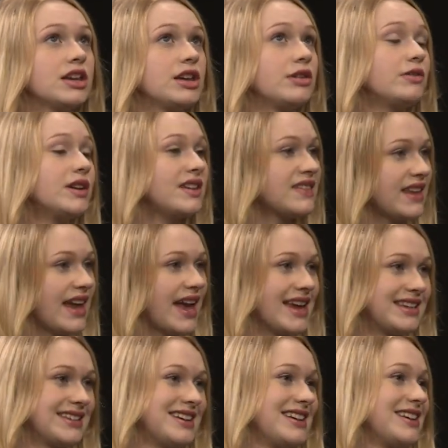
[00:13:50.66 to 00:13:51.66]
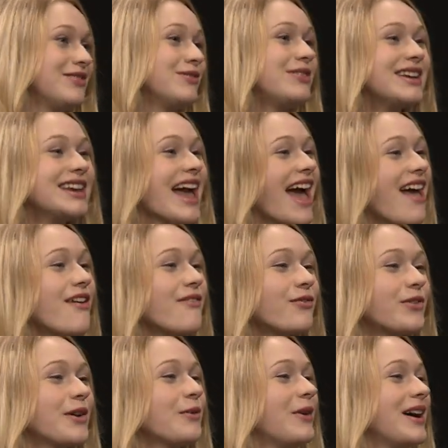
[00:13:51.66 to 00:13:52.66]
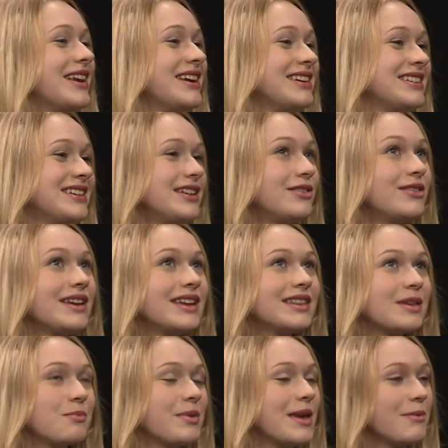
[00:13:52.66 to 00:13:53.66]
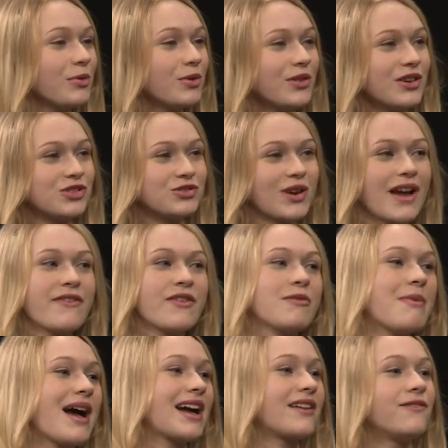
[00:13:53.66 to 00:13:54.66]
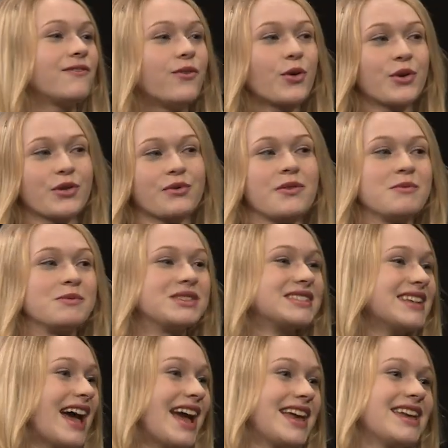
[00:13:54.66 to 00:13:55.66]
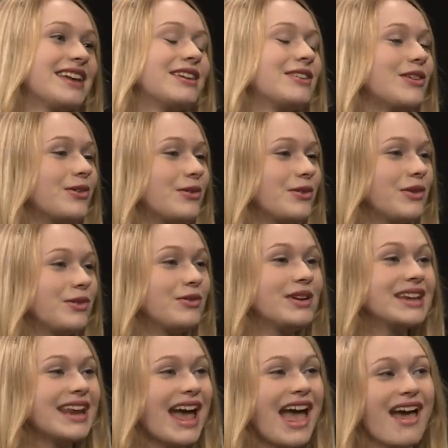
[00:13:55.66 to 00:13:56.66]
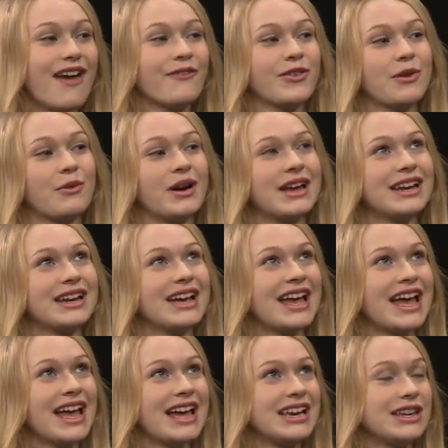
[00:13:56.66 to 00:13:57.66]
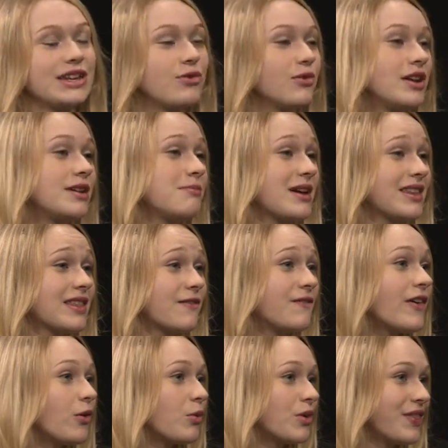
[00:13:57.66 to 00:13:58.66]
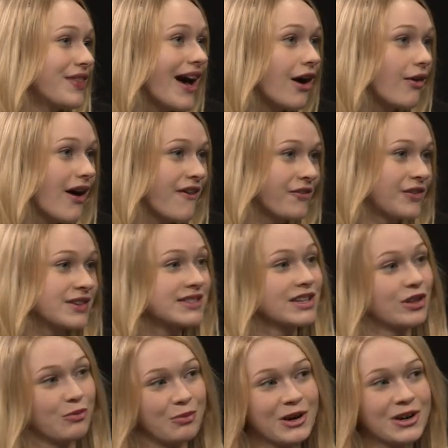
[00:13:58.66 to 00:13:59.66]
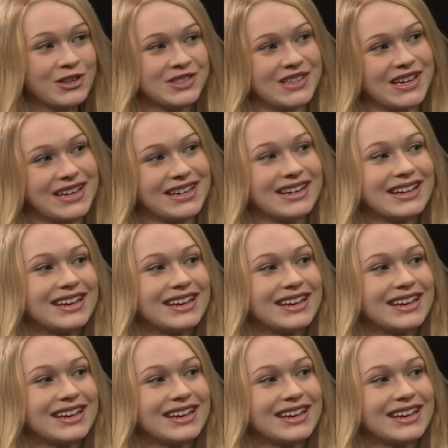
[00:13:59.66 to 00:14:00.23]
you need the AD. You need everyone. You need the people that drive you back and forth from set. You know, you need everyone. And you couldn't make the film without every single person.